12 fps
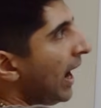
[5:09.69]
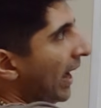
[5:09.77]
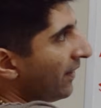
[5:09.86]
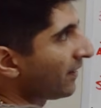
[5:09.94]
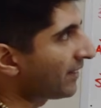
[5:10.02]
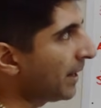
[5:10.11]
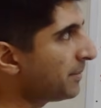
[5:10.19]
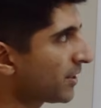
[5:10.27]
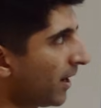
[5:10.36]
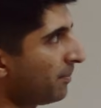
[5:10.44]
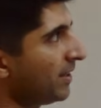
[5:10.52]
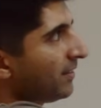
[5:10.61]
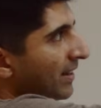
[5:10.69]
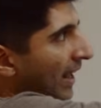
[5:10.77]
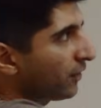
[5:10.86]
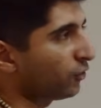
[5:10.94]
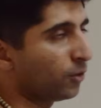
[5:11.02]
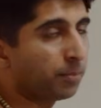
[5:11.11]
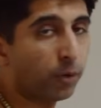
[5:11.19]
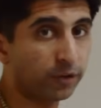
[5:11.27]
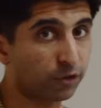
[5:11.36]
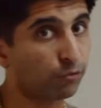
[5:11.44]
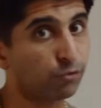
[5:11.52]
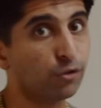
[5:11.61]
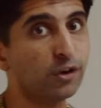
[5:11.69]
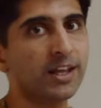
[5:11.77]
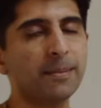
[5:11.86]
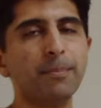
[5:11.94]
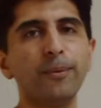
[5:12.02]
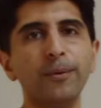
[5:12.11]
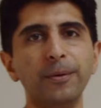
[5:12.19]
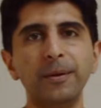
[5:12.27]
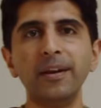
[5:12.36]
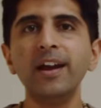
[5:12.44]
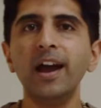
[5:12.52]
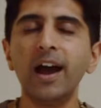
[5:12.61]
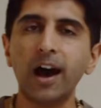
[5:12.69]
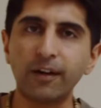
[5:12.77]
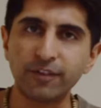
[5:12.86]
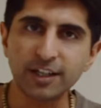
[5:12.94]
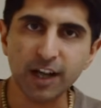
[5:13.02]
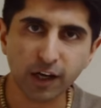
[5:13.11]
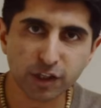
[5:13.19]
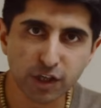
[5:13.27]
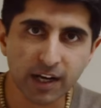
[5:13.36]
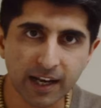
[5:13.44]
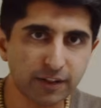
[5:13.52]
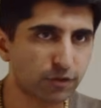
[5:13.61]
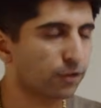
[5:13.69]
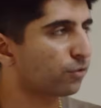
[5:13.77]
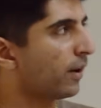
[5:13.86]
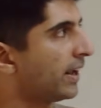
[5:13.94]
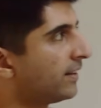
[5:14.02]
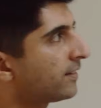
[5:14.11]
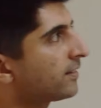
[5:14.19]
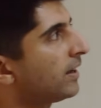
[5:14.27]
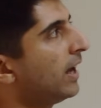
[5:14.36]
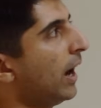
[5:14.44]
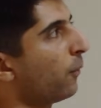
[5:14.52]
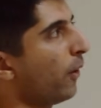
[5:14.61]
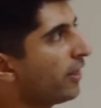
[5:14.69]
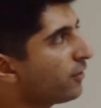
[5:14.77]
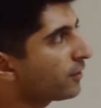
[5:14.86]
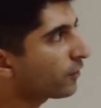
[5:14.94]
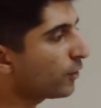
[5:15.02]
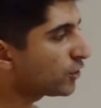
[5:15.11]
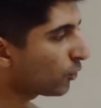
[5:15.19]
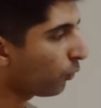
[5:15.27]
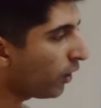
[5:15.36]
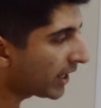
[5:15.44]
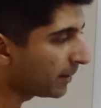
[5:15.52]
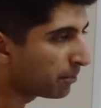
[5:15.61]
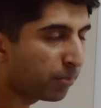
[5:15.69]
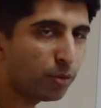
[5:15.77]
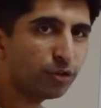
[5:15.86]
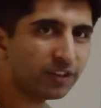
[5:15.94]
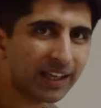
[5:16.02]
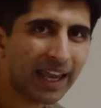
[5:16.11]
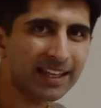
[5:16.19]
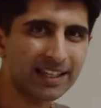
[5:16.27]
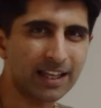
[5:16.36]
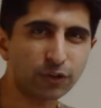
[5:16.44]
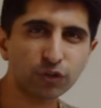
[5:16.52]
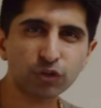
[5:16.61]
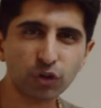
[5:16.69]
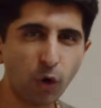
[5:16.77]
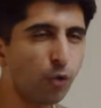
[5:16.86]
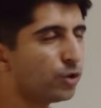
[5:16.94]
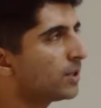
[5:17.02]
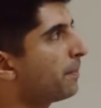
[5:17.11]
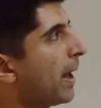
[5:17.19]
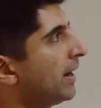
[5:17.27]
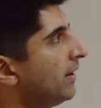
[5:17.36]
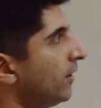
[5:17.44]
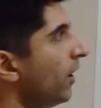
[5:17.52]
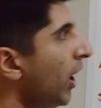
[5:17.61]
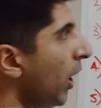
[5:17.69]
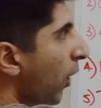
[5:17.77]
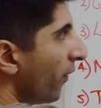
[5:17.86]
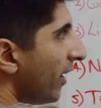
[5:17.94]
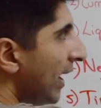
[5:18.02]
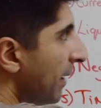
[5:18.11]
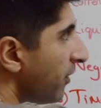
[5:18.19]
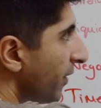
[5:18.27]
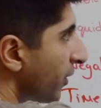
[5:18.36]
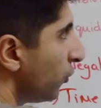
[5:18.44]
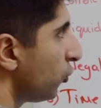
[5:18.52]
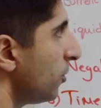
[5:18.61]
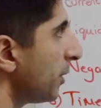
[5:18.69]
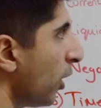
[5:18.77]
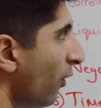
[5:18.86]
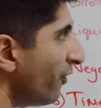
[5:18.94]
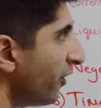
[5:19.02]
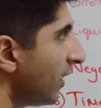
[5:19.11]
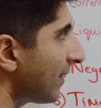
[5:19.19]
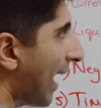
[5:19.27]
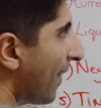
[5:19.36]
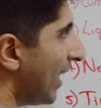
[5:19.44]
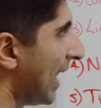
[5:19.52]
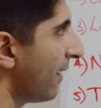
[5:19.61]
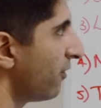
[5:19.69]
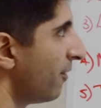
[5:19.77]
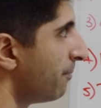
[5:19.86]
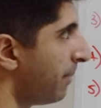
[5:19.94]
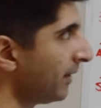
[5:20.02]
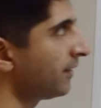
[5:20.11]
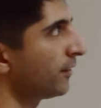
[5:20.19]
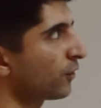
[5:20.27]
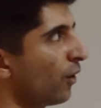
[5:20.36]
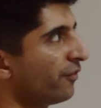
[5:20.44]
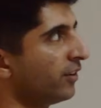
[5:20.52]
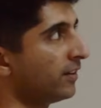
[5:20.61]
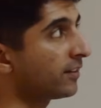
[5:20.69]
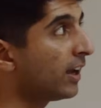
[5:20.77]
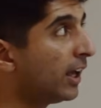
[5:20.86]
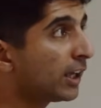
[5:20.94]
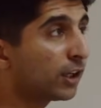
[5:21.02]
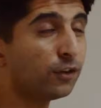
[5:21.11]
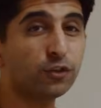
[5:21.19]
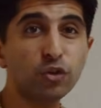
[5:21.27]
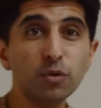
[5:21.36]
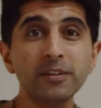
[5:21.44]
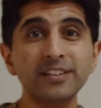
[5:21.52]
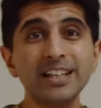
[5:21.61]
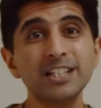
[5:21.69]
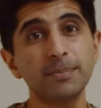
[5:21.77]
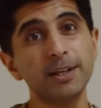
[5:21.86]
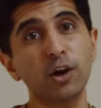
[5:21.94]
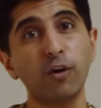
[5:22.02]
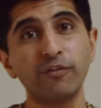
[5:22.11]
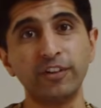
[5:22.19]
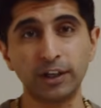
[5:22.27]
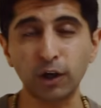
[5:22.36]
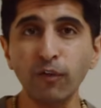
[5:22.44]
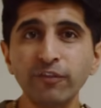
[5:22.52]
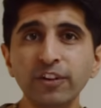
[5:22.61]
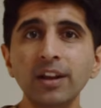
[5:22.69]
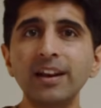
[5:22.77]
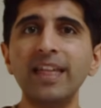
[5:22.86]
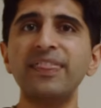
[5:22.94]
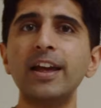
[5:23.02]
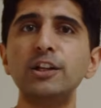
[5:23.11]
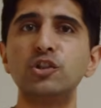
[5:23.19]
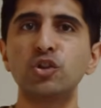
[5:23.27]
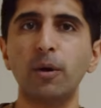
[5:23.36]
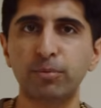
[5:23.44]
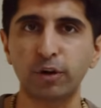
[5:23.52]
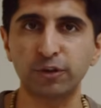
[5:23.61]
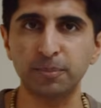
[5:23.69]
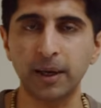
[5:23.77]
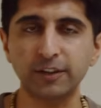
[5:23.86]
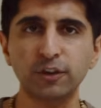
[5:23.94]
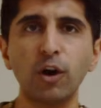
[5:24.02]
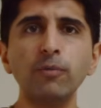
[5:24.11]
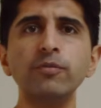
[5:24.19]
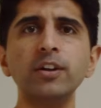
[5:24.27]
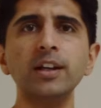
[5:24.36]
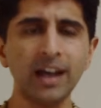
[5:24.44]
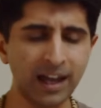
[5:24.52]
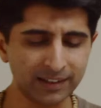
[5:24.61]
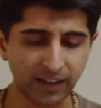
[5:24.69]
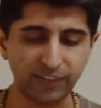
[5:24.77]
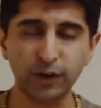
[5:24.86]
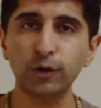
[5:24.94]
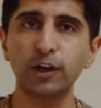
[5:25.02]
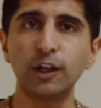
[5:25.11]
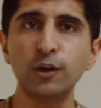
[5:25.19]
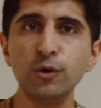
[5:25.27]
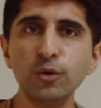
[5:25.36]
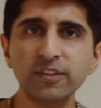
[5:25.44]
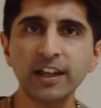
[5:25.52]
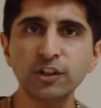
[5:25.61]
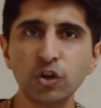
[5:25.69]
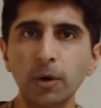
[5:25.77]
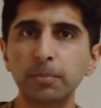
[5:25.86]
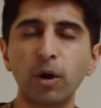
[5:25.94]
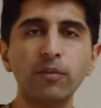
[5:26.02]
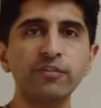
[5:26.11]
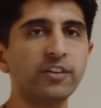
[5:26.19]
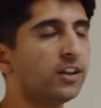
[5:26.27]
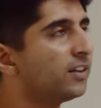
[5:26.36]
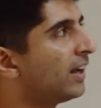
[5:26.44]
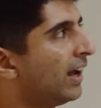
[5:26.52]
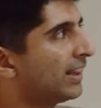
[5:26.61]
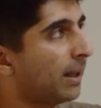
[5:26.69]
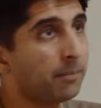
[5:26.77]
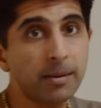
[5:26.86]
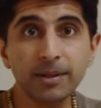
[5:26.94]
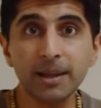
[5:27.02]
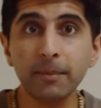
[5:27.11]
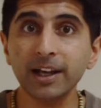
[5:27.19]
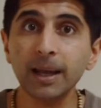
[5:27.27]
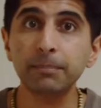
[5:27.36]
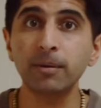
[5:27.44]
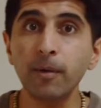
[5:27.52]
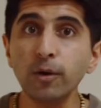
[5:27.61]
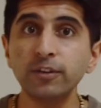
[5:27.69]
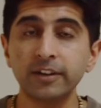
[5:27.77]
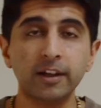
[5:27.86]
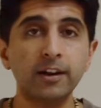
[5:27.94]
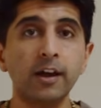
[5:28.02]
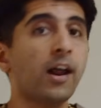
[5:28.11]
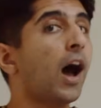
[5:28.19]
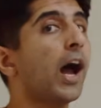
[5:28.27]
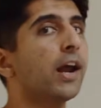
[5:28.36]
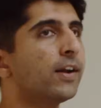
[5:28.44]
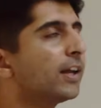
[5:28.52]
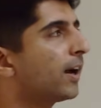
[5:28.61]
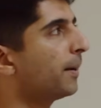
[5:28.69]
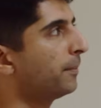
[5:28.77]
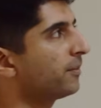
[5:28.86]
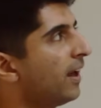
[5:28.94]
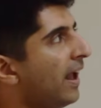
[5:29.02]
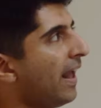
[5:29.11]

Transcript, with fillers: At the same time, these next two points are really important. A reduction in interest rates, whether it's going to work in boosting A D, is so dependent on the level of consumer confidence and the level of business confidence. Consumers need to be confident, confident in their job prospects, confident that they're not going to lose their job, confident that maybe they might get promoted and earn higher incomes.